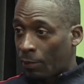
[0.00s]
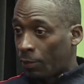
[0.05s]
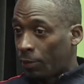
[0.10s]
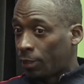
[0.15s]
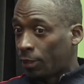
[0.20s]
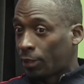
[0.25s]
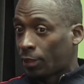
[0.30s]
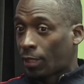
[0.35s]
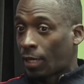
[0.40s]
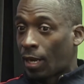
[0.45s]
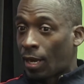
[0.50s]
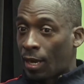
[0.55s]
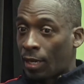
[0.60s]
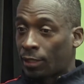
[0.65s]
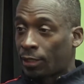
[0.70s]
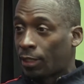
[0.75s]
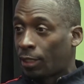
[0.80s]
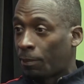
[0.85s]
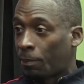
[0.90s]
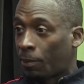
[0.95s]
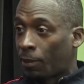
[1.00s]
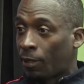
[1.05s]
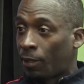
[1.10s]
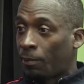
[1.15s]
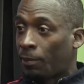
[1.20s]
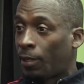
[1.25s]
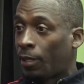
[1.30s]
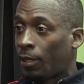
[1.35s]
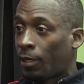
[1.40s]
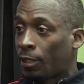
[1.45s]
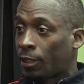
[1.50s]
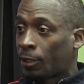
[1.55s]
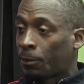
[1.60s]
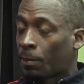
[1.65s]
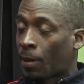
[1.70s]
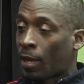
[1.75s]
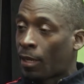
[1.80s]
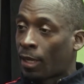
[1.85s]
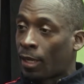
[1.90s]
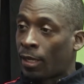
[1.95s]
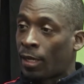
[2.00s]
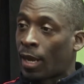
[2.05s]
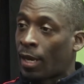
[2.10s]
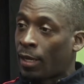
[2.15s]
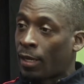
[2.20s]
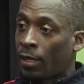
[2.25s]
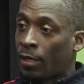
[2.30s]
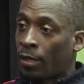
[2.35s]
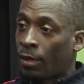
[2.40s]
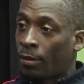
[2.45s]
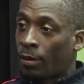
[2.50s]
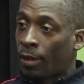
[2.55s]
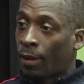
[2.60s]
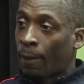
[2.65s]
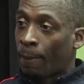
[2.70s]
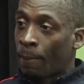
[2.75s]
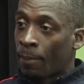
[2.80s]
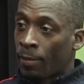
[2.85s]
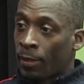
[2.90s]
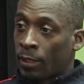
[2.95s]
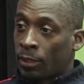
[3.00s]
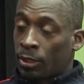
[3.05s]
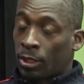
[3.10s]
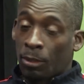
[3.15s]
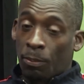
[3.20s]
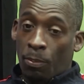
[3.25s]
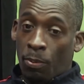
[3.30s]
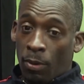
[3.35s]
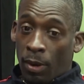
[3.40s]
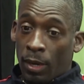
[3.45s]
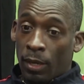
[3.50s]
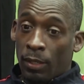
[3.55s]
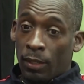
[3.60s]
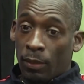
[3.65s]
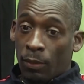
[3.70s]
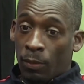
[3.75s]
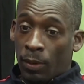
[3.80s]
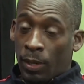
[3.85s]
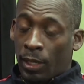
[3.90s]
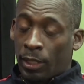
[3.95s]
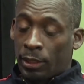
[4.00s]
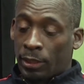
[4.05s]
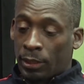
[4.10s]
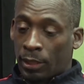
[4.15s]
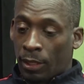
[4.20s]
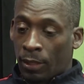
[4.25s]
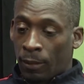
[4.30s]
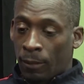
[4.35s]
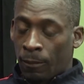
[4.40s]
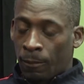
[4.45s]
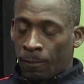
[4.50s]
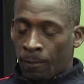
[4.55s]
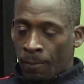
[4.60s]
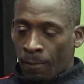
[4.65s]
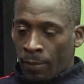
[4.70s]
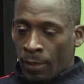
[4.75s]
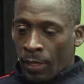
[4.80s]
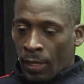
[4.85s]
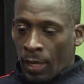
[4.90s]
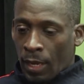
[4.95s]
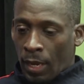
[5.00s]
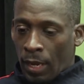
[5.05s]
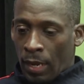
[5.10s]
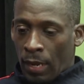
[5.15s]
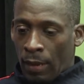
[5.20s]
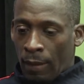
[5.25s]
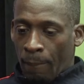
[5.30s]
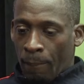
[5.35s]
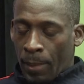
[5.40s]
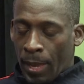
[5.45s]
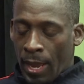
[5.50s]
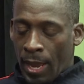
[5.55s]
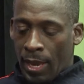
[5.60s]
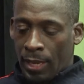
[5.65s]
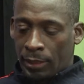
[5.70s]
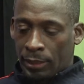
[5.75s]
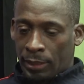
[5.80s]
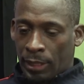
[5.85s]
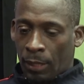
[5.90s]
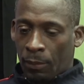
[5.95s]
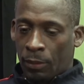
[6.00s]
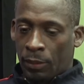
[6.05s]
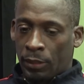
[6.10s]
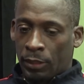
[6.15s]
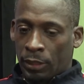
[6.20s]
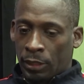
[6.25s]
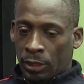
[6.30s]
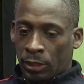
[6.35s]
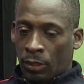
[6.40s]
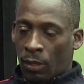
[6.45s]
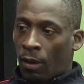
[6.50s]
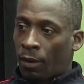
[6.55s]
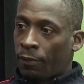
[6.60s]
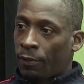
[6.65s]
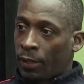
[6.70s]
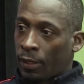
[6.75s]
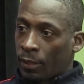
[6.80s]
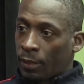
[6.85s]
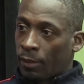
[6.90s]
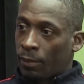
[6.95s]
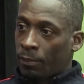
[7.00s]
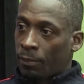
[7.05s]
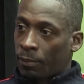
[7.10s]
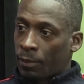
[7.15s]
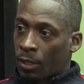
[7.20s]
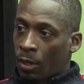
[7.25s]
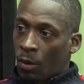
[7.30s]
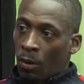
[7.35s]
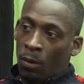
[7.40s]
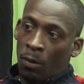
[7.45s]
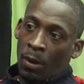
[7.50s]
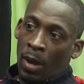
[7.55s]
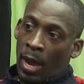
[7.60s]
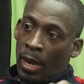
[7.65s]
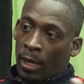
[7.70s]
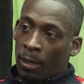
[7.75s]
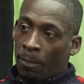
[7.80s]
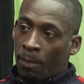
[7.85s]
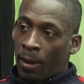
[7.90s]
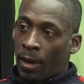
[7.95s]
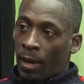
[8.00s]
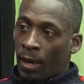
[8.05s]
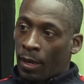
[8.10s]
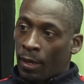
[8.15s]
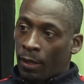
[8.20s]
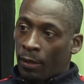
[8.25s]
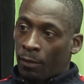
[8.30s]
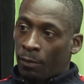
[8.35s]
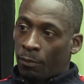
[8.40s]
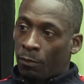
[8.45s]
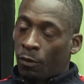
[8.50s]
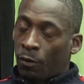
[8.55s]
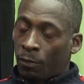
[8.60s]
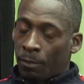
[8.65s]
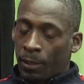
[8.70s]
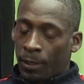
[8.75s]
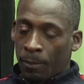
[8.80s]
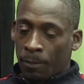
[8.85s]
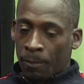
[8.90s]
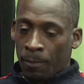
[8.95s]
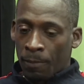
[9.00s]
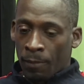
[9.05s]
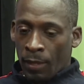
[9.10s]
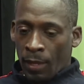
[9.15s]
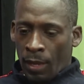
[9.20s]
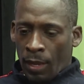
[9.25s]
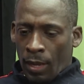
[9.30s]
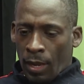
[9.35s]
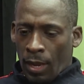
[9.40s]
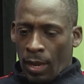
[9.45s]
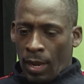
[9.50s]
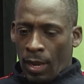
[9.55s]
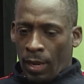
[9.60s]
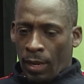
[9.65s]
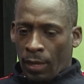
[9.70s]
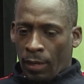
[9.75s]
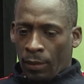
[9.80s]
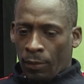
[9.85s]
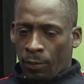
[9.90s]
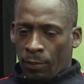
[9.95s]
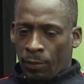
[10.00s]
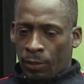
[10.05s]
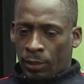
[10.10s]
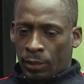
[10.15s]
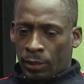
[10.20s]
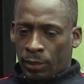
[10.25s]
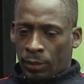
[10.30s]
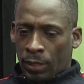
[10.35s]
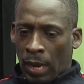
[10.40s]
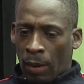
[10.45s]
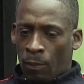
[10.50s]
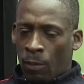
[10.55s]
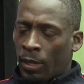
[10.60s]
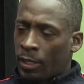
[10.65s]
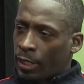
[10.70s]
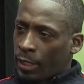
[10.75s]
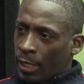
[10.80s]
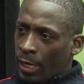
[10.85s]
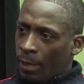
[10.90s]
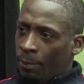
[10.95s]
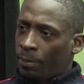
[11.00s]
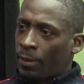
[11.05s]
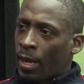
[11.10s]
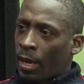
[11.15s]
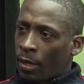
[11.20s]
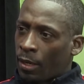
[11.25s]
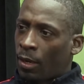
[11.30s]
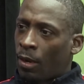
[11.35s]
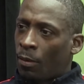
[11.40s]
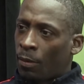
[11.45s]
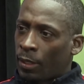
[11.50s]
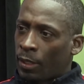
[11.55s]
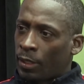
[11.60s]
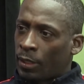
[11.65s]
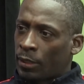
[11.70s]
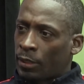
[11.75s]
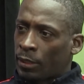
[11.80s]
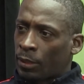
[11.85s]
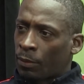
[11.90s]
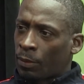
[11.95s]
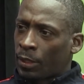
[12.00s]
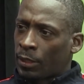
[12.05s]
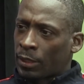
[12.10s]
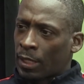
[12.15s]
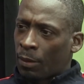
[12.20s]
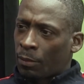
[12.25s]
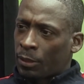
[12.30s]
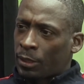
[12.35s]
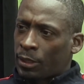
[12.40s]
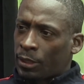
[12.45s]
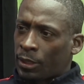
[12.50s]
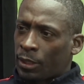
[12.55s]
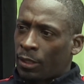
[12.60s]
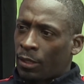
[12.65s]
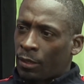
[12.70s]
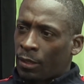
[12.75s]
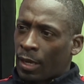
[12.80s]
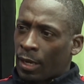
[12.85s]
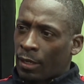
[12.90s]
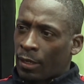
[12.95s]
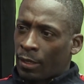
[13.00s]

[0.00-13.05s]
constantly putting me in the spotlight, and I didn't know it, to the point where as though as they were dissolving the whole Occupy movement, I wanted to keep that going, and so because I was still like